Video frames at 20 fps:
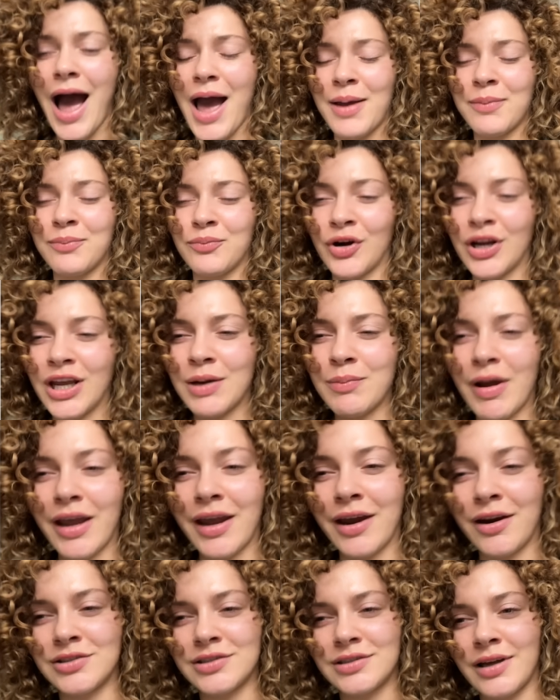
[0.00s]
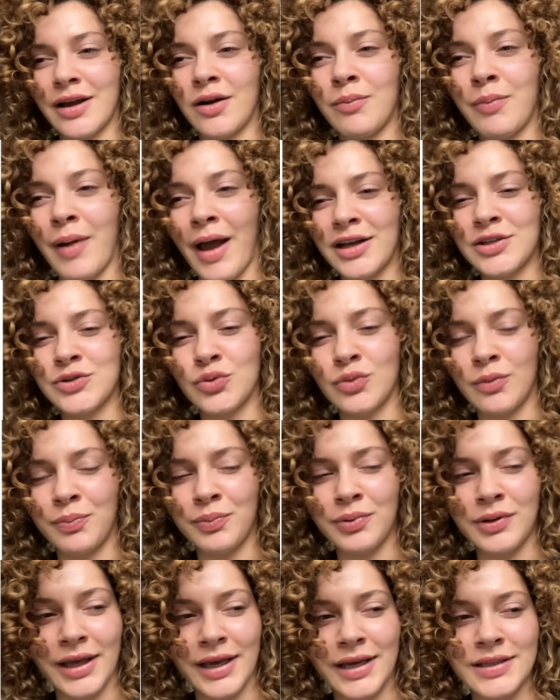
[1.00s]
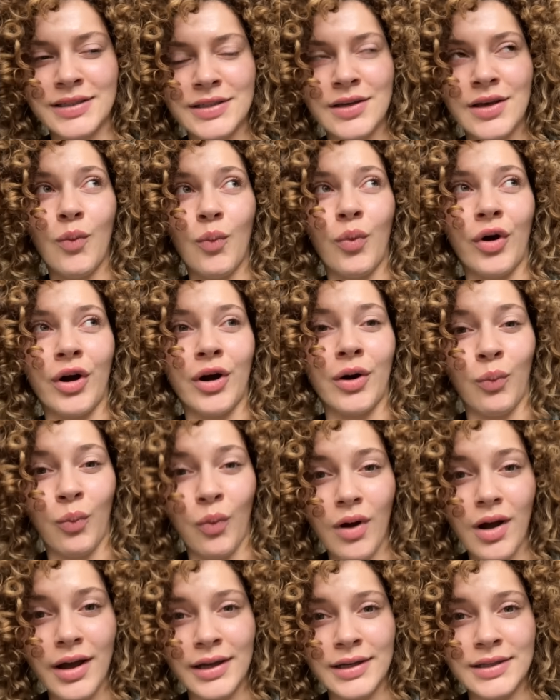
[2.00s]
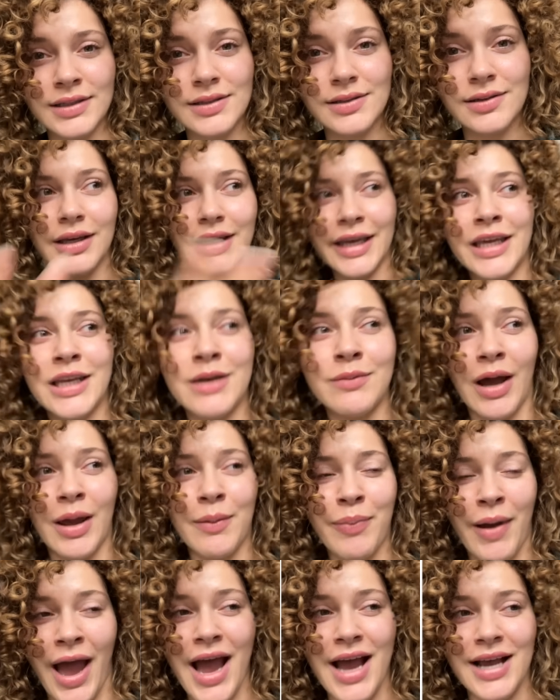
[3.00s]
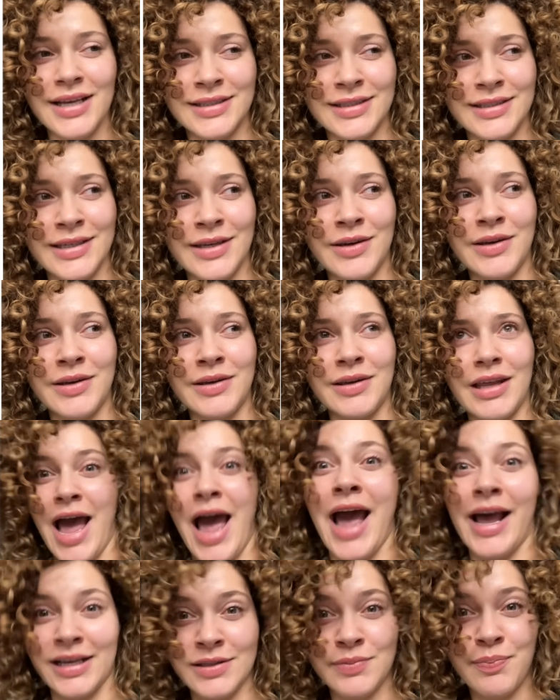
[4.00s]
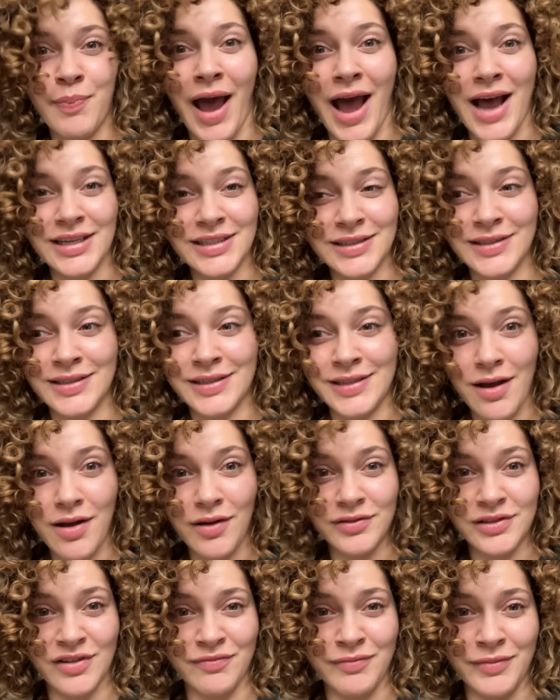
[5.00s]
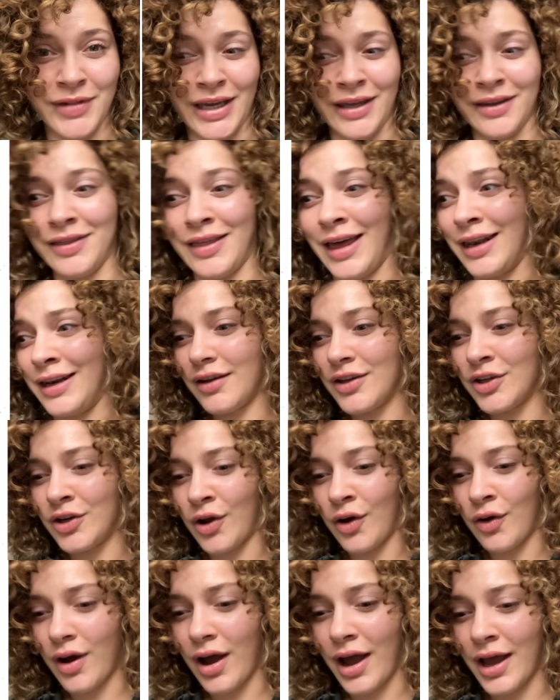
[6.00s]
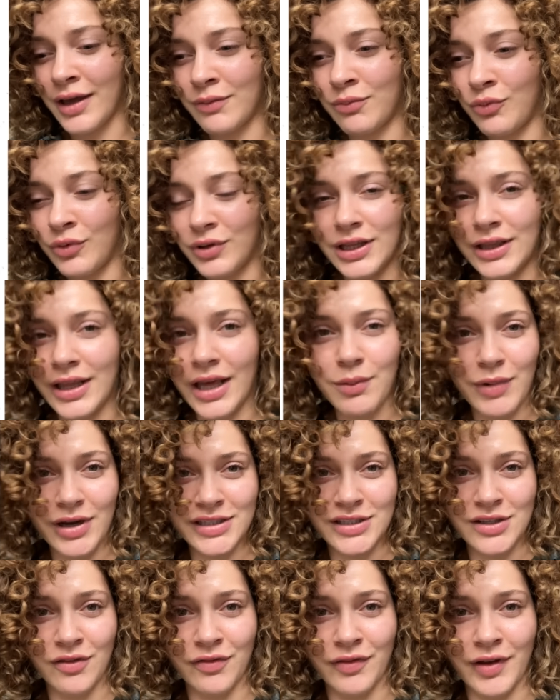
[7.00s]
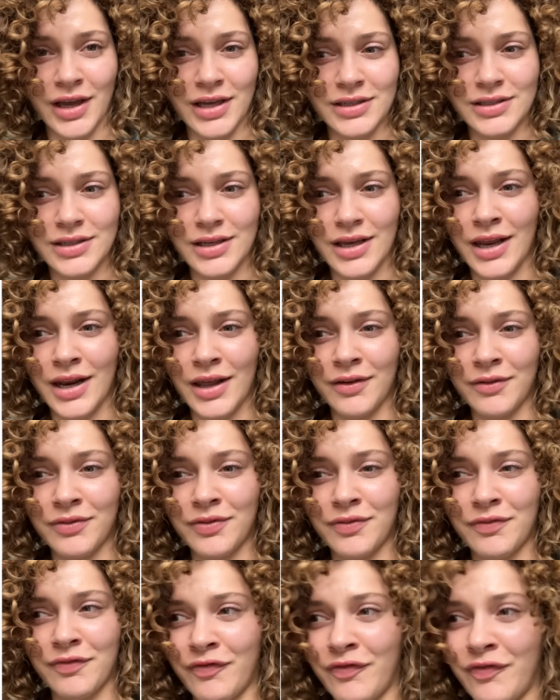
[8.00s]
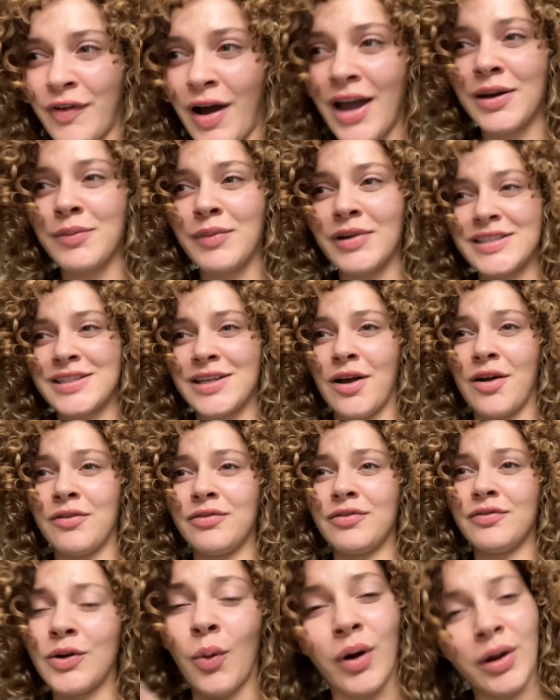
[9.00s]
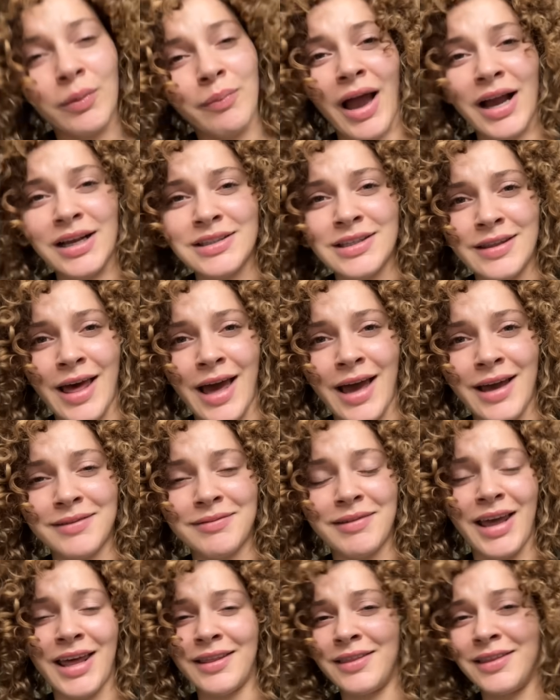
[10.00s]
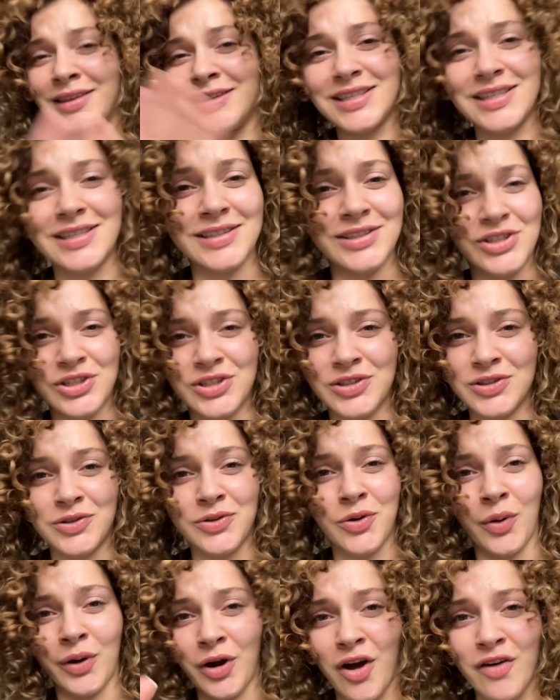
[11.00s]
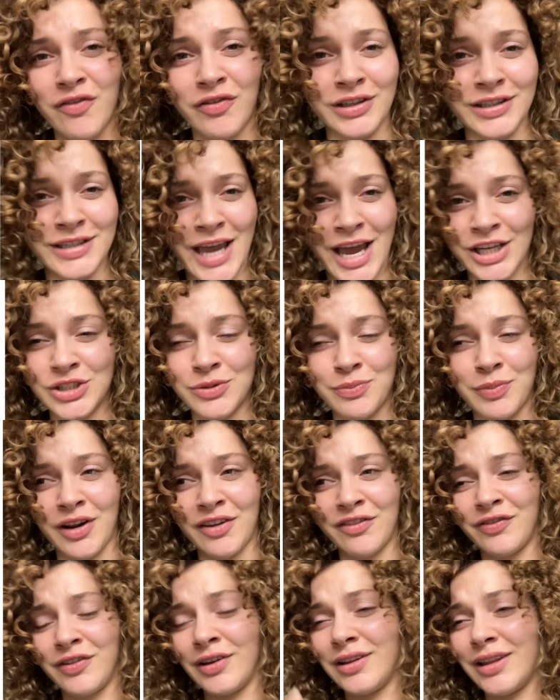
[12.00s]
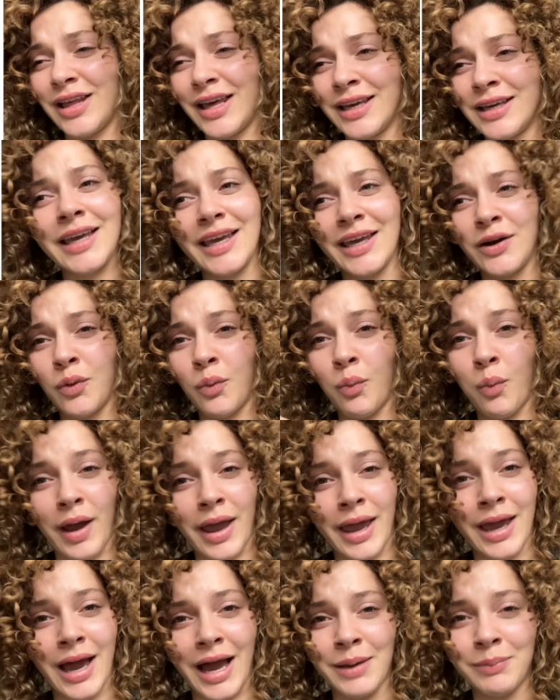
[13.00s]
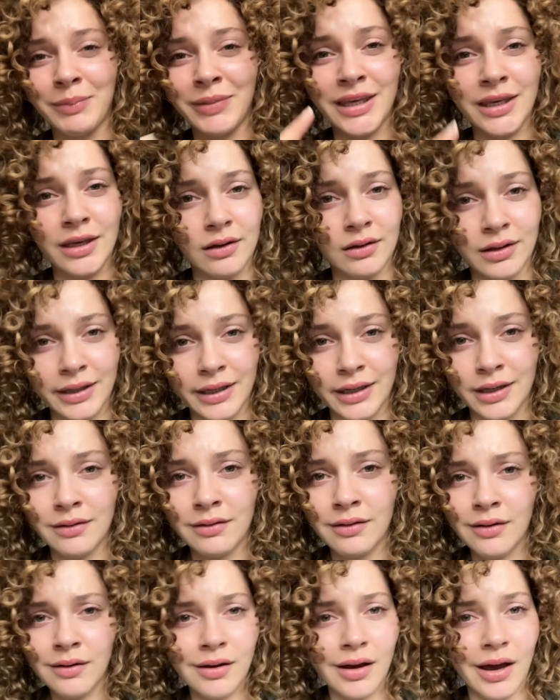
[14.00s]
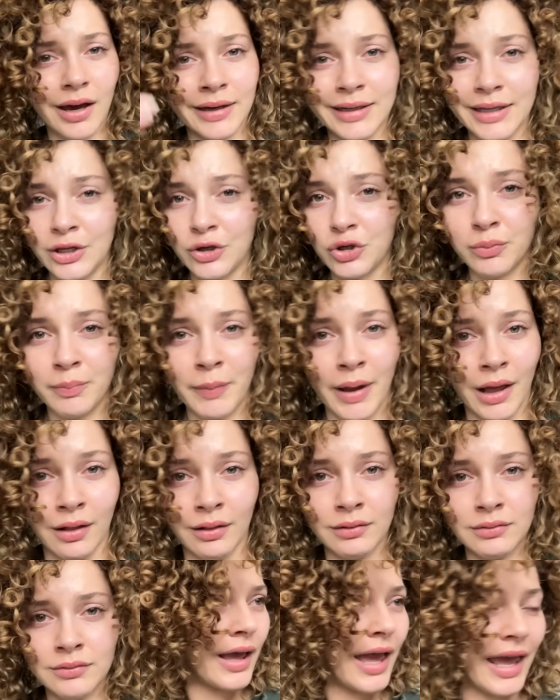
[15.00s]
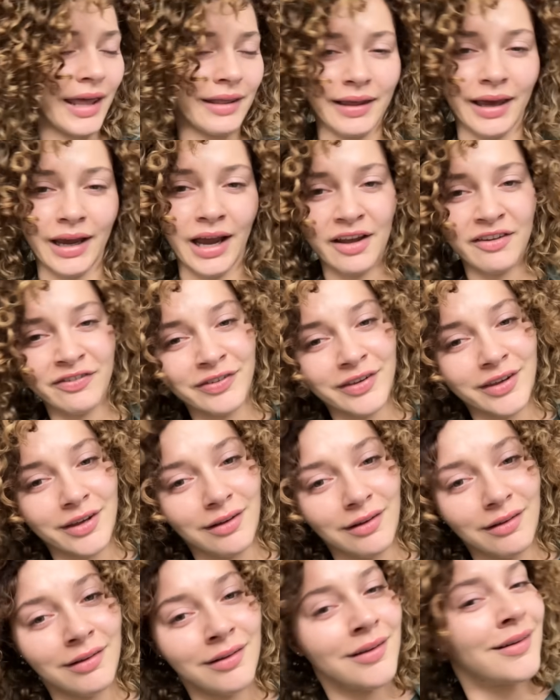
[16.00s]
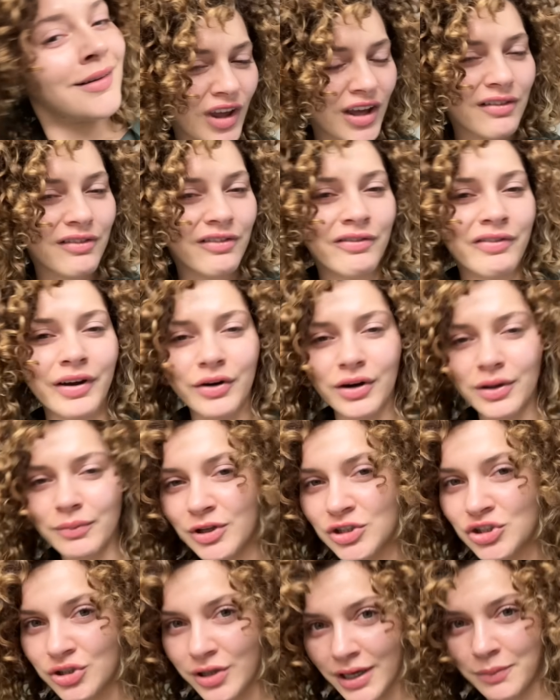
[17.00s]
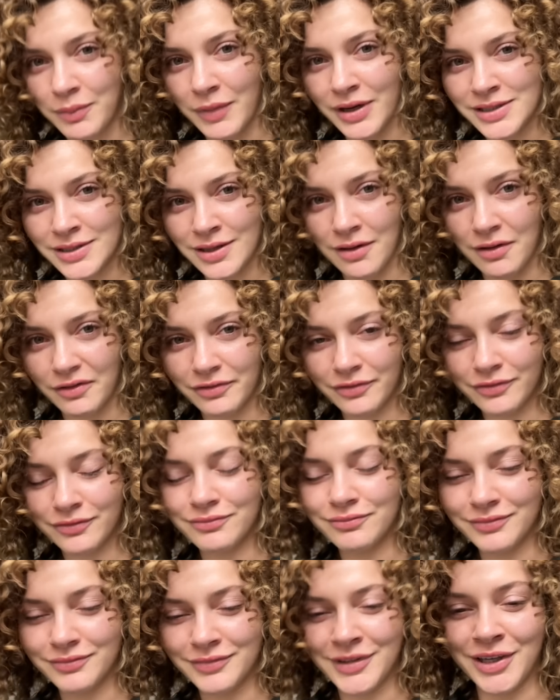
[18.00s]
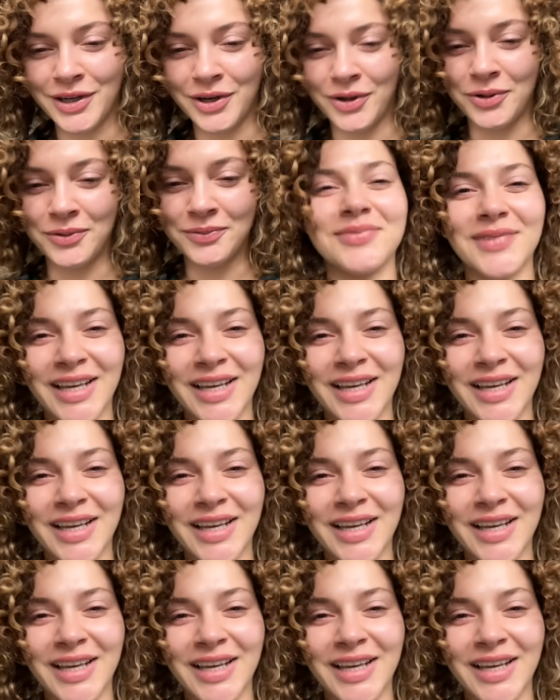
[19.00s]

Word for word: I'm bringing my hairstyle back to a place where it was in my past and as past selves of me that, you know, I really like myself as, and I find myself going back to that. And this is just going off on a tangent, but I feel like in a way I'm healing an inner Mel and like I feel very much like myself here.